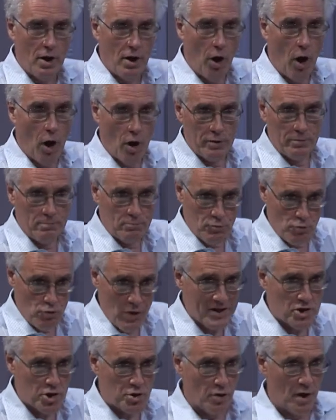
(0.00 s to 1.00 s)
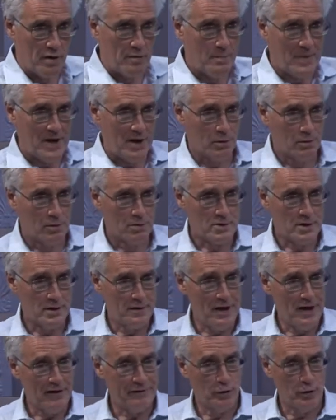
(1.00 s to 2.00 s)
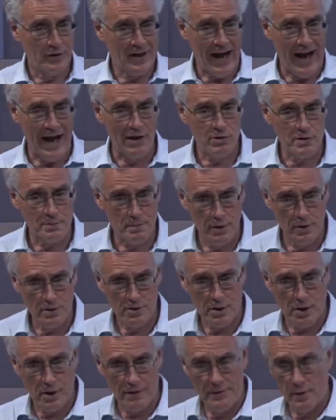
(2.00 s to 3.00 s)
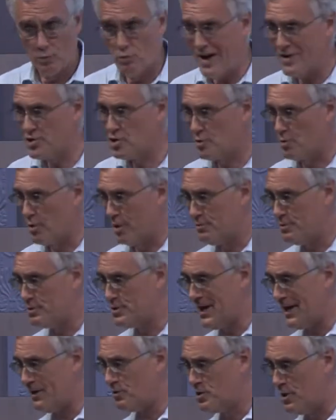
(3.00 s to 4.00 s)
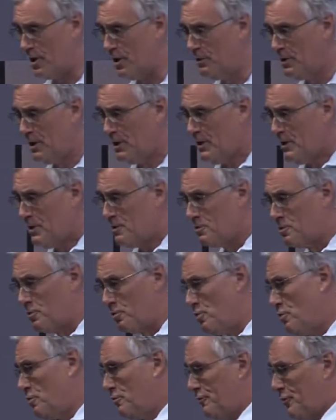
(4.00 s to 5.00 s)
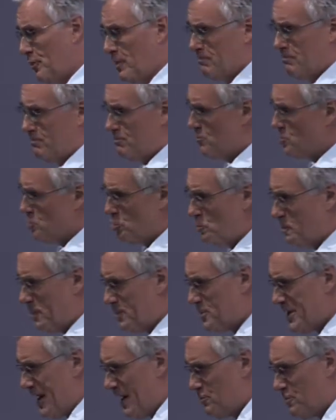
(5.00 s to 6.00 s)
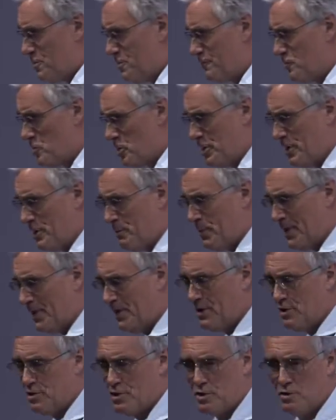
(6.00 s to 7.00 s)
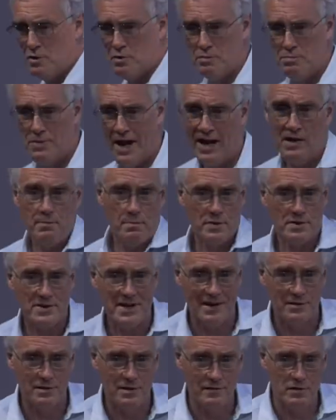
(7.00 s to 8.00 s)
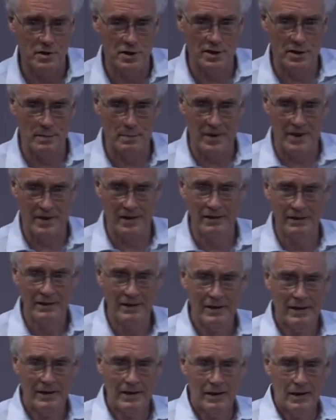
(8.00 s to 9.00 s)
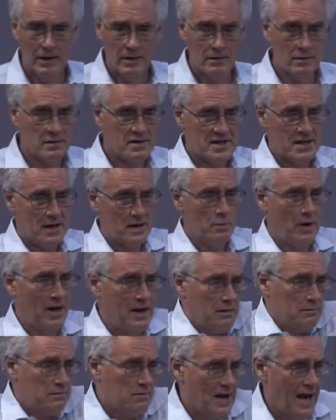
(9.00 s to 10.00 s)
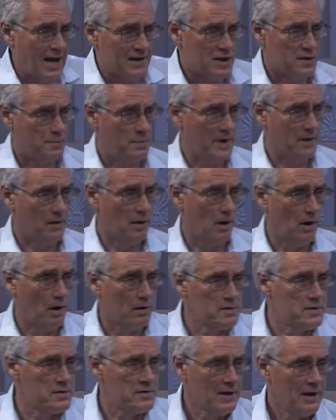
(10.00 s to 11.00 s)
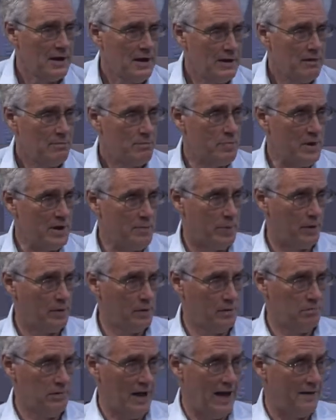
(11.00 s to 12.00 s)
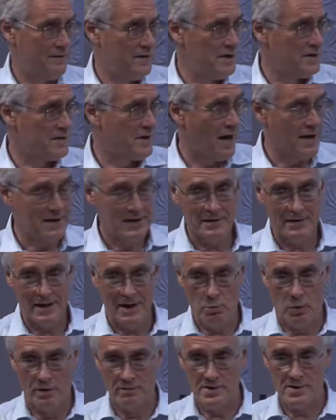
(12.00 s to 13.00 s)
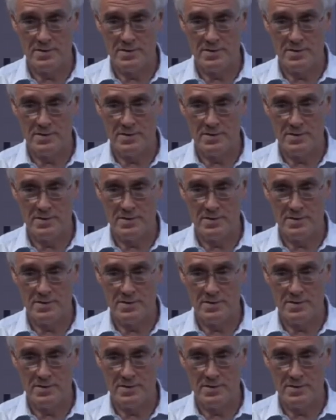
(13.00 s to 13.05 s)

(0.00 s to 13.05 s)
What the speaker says: on restaurant meals, and therefore the output of the restaurant sector, grew from 2% of GDP to 8% of GDP, you'd say, well, that's because people have decided they want to